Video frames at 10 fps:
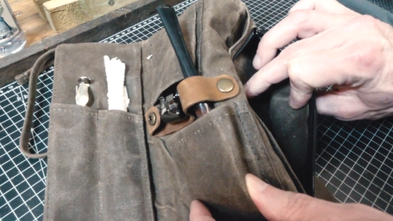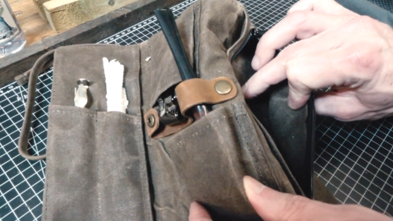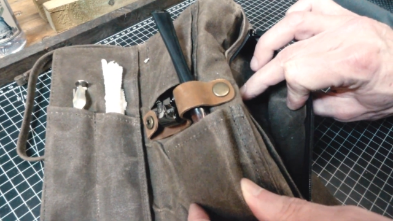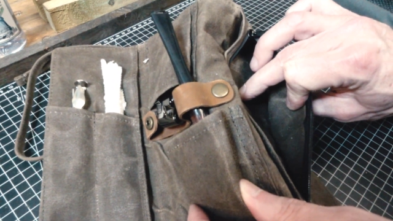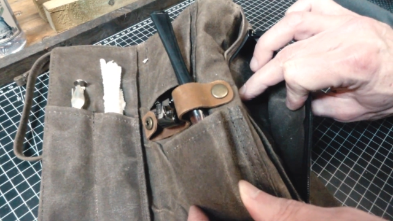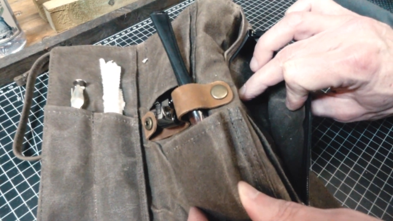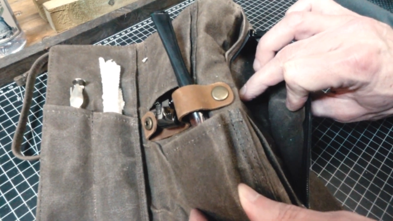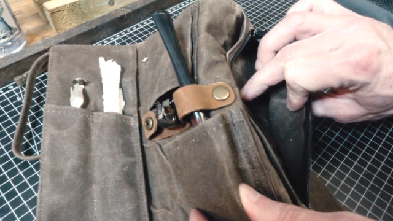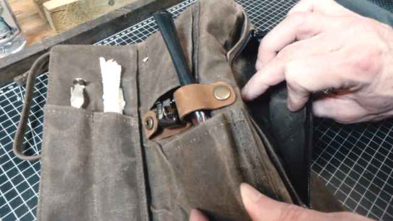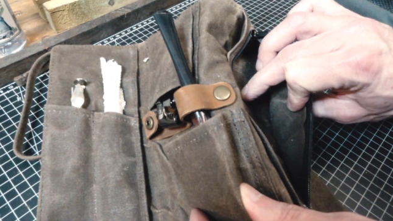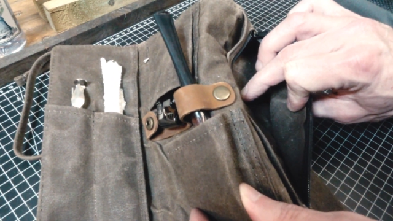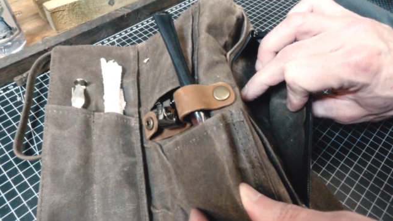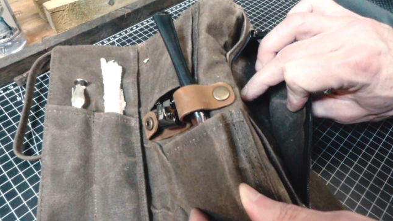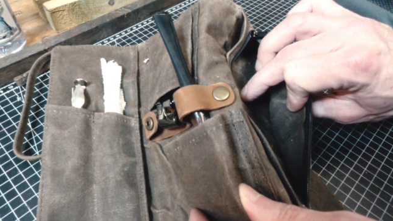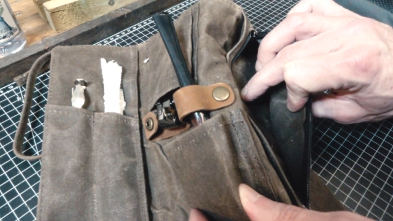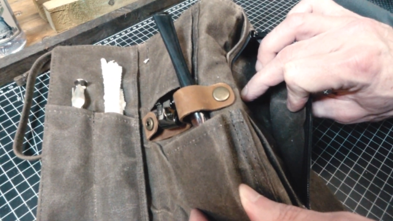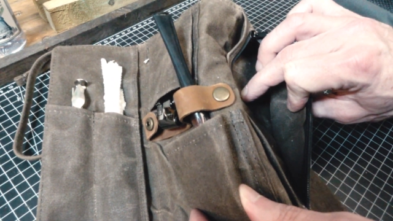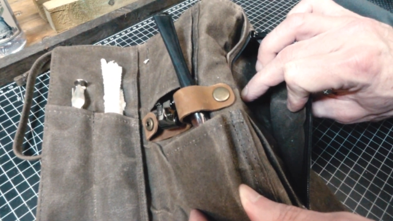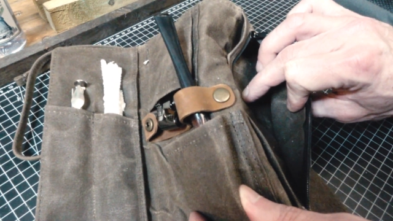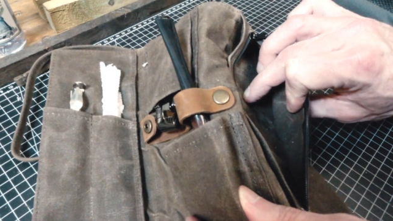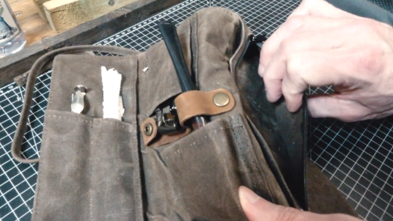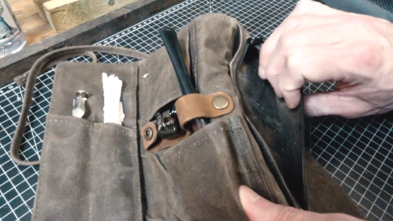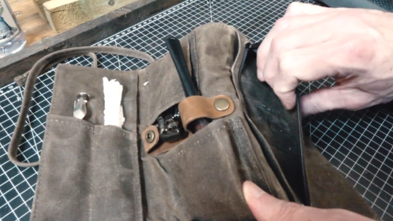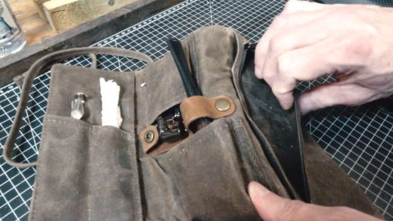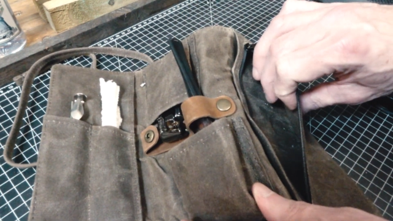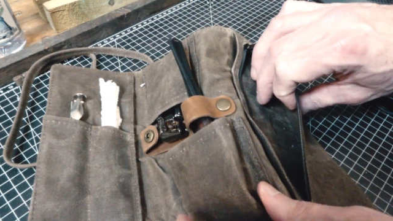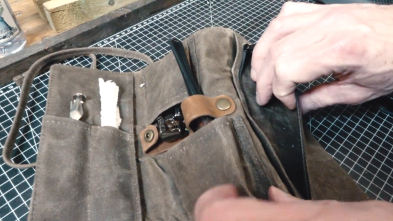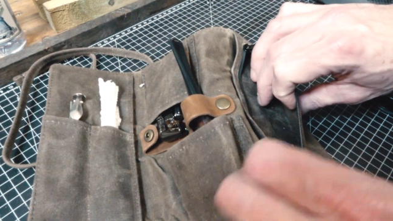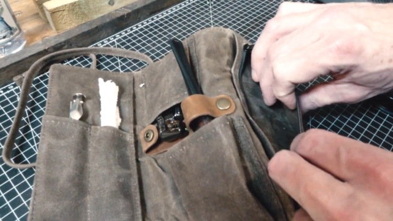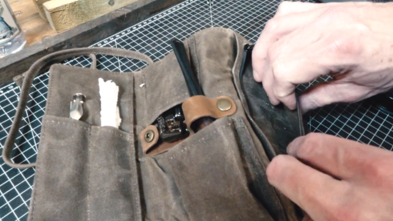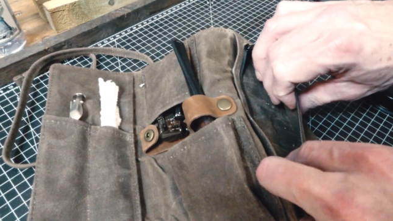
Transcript: (no speaker visible)